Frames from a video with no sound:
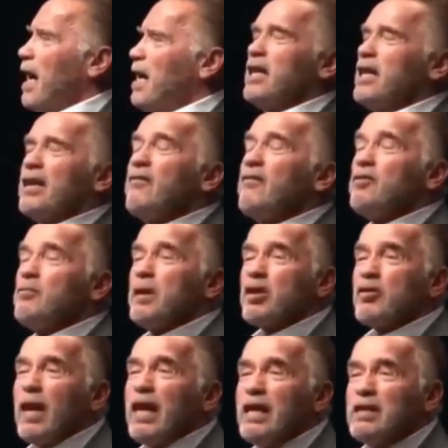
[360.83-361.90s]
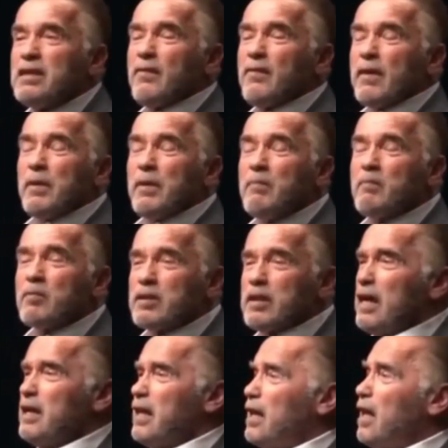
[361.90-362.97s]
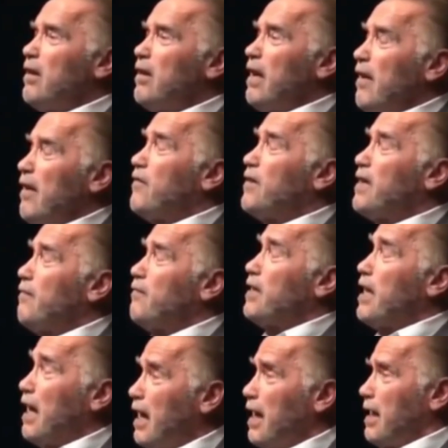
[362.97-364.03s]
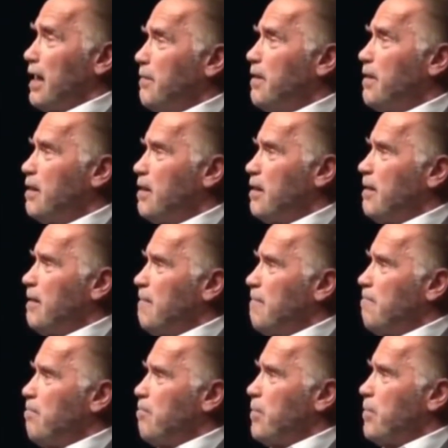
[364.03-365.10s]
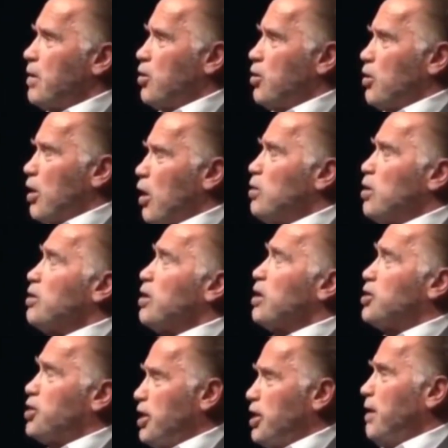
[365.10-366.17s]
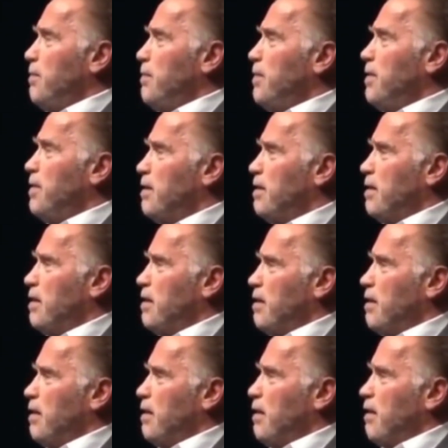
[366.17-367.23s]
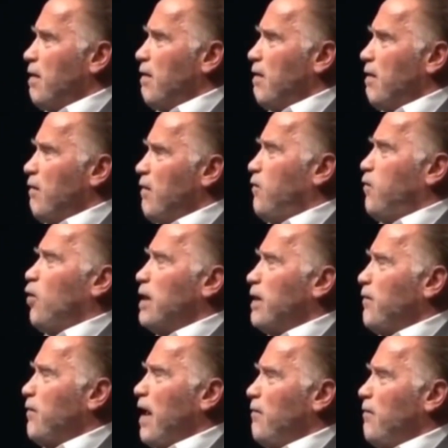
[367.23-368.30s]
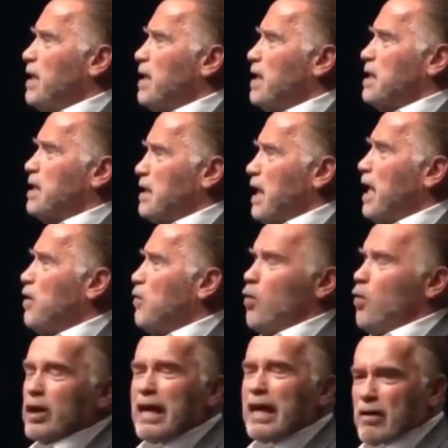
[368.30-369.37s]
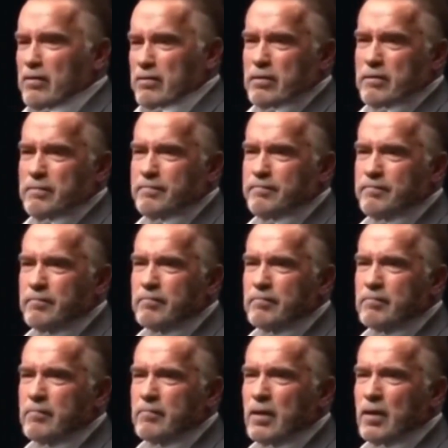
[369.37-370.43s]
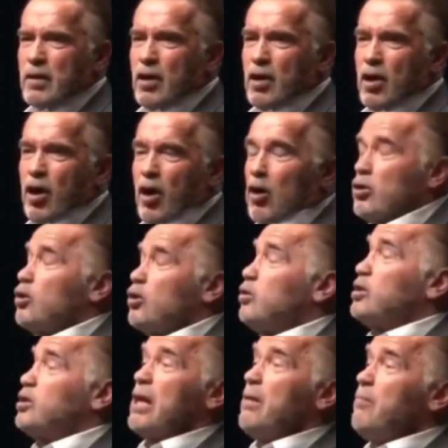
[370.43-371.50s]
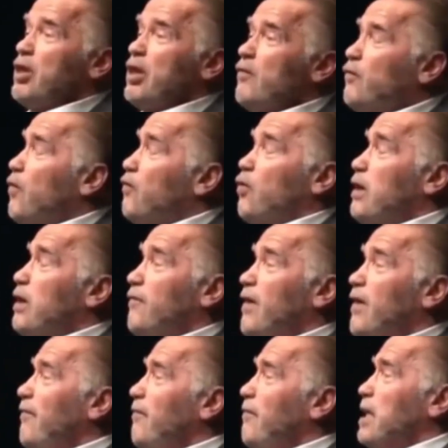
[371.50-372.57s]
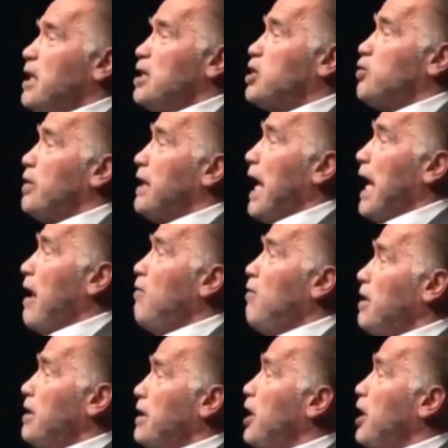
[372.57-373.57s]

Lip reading: And it drives me crazy when people say they don't have enough time to go to the gym for 45 minutes a day and work out. Or to do something for 45 minutes to an hour a